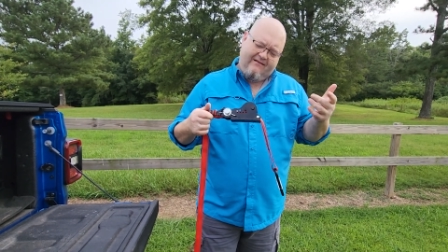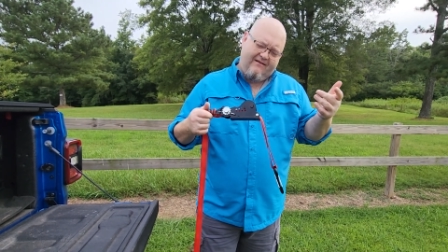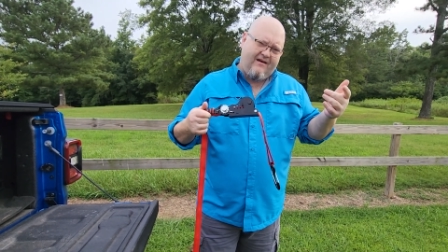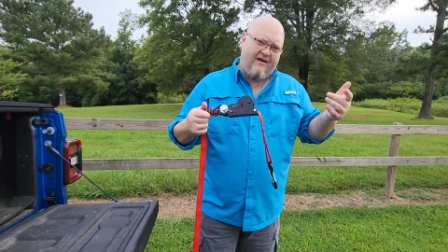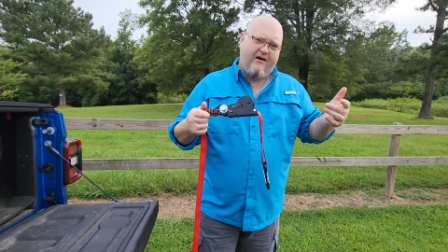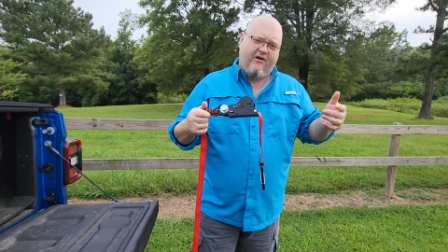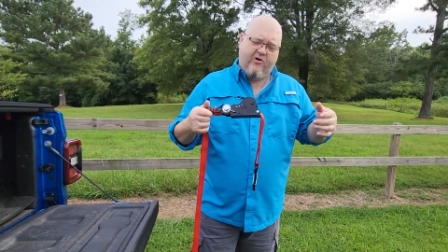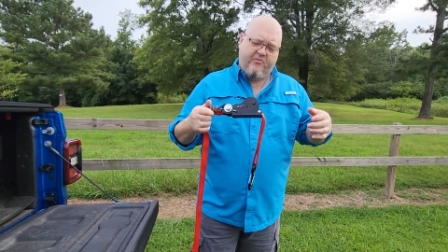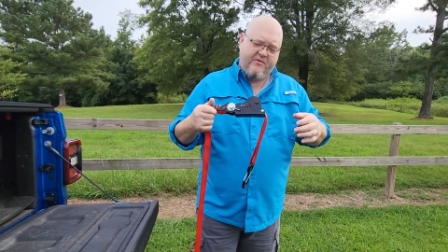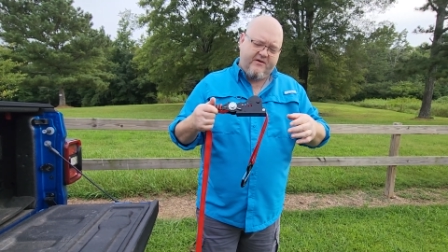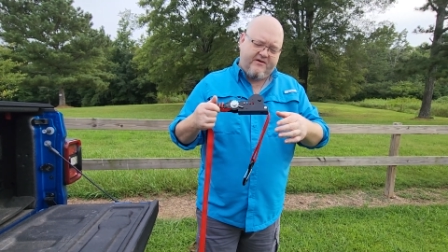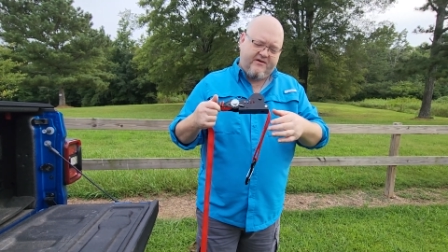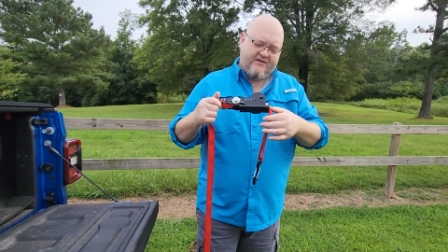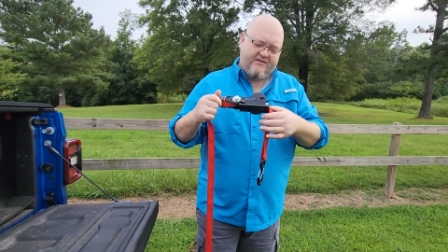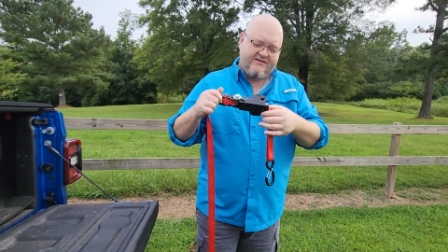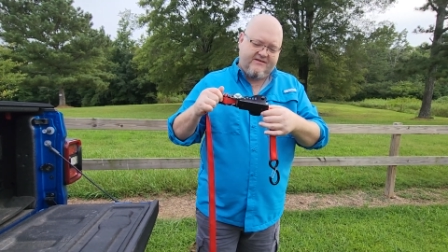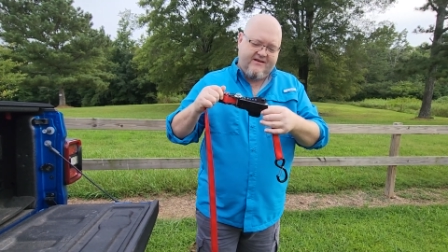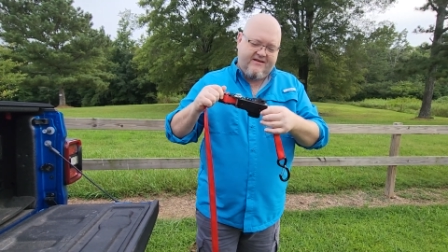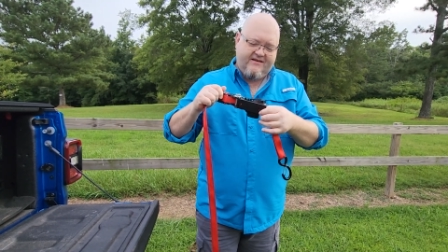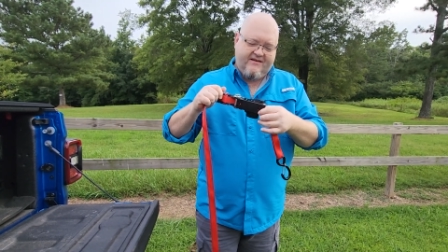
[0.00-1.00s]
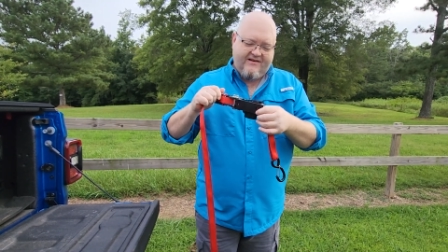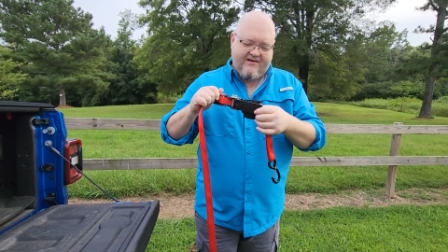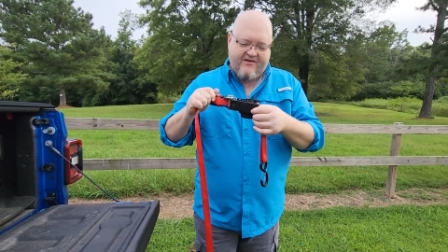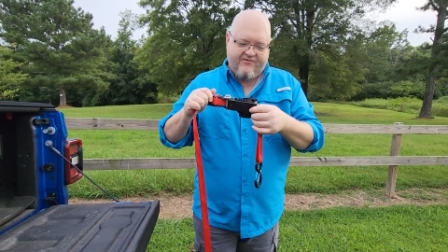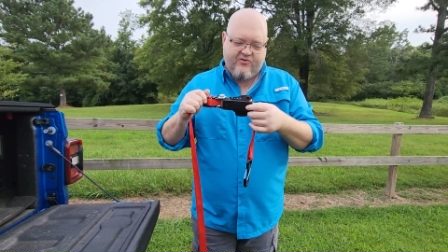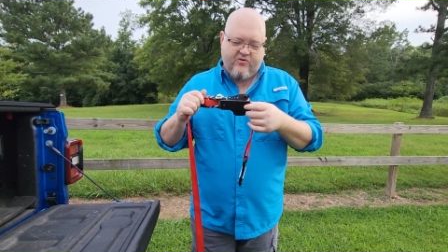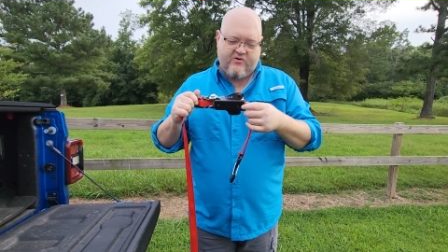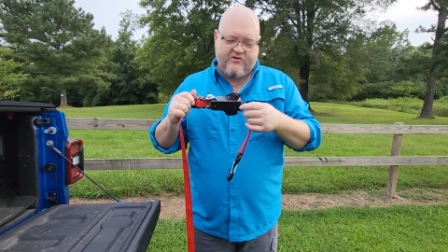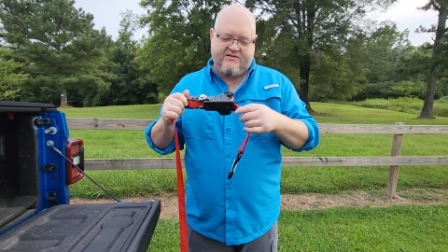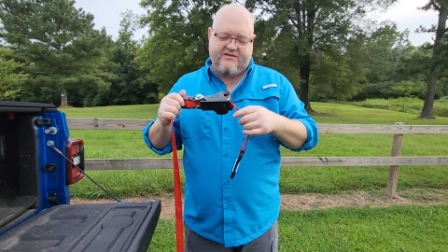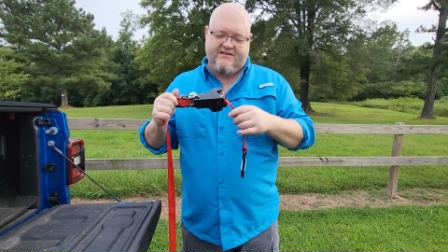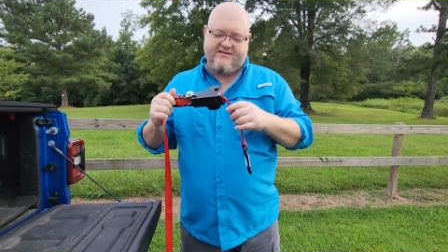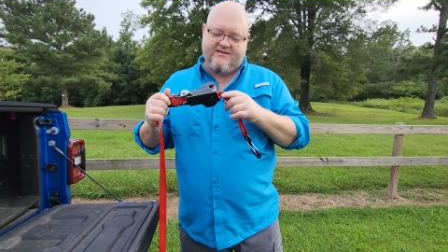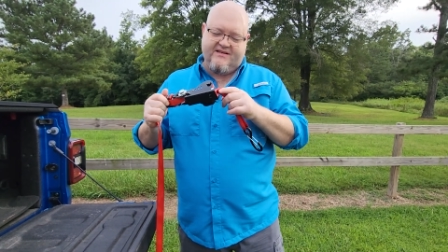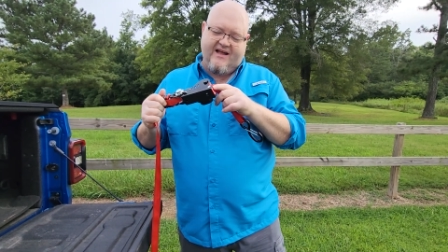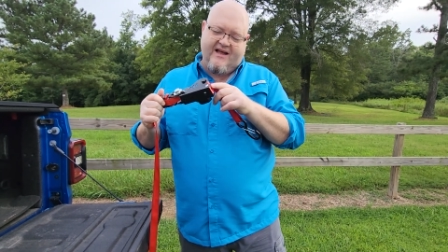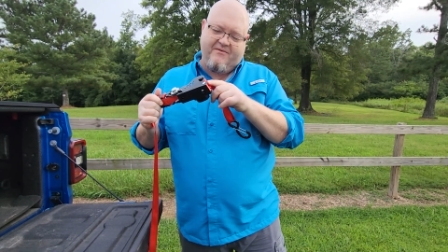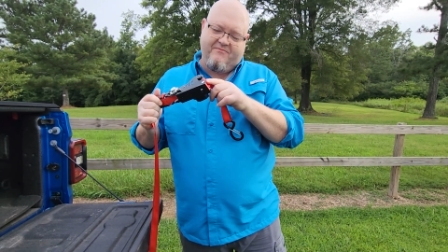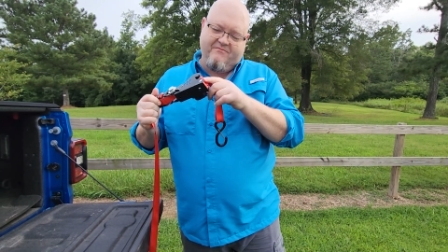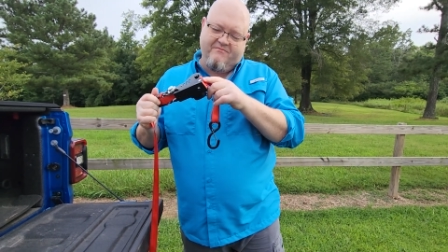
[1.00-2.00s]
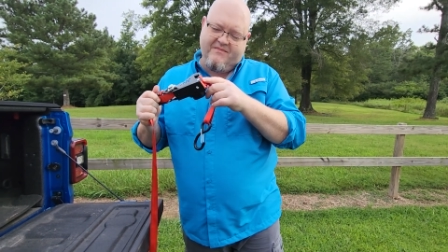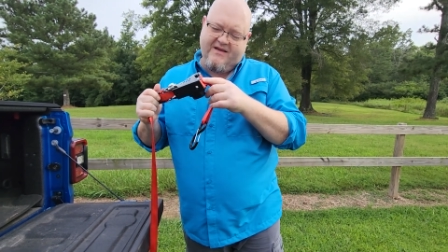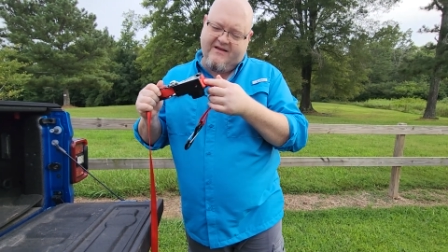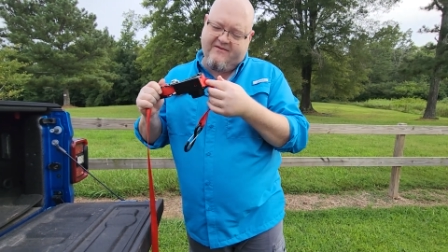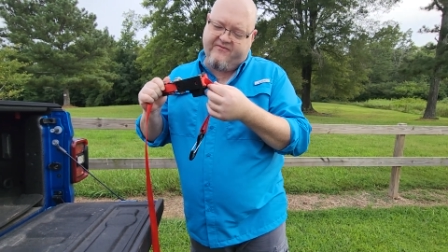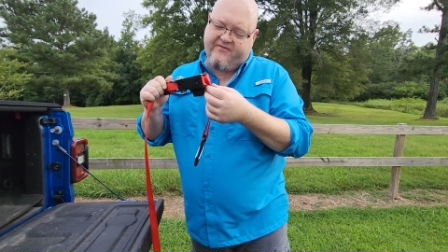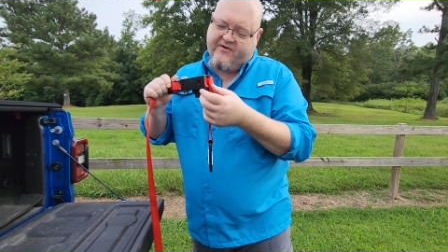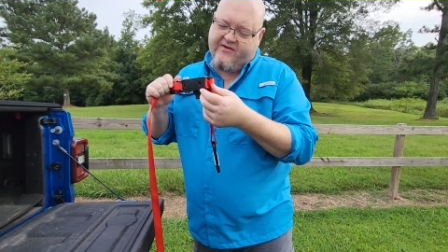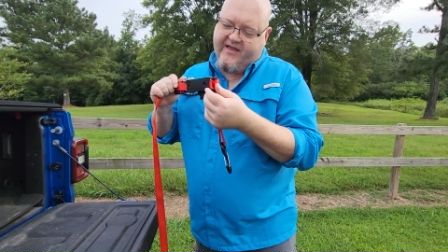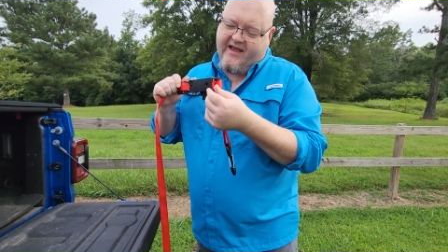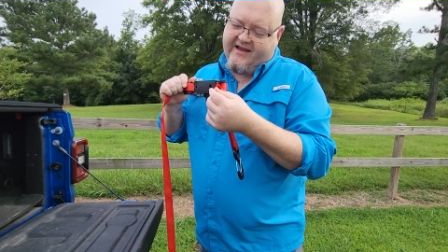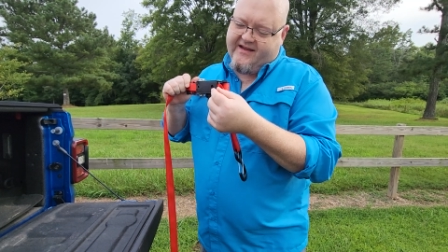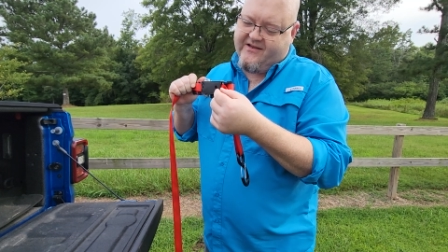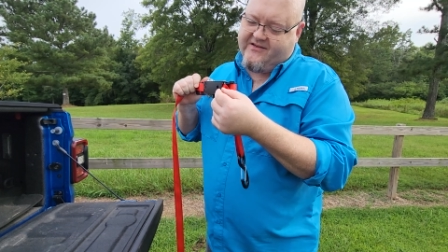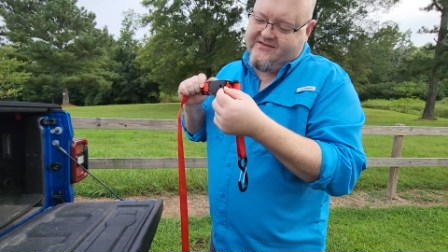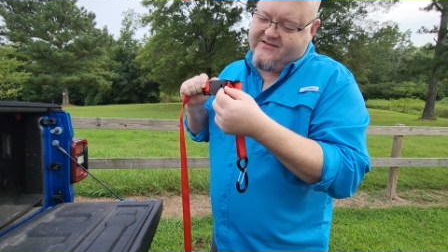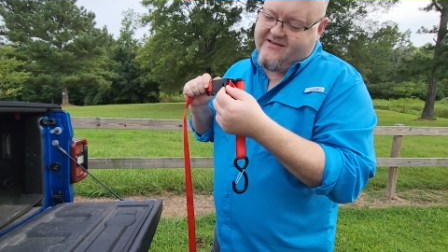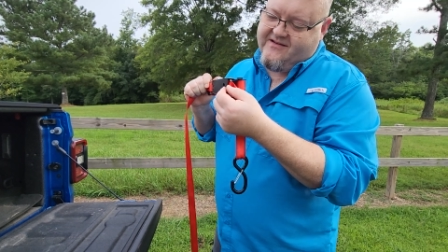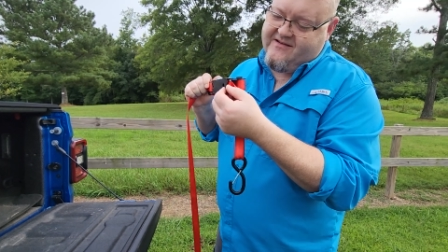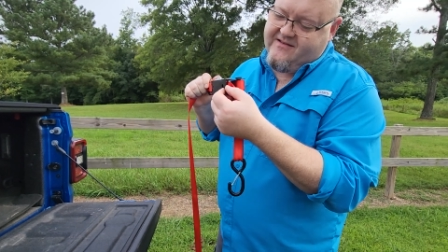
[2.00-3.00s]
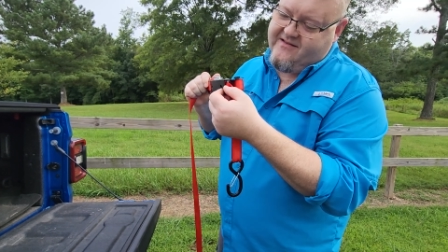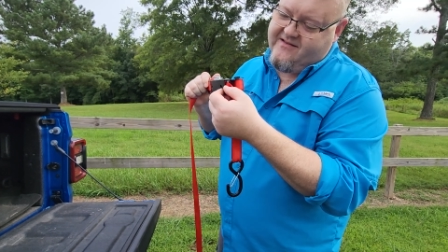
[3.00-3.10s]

No, because of course it's not meant for that because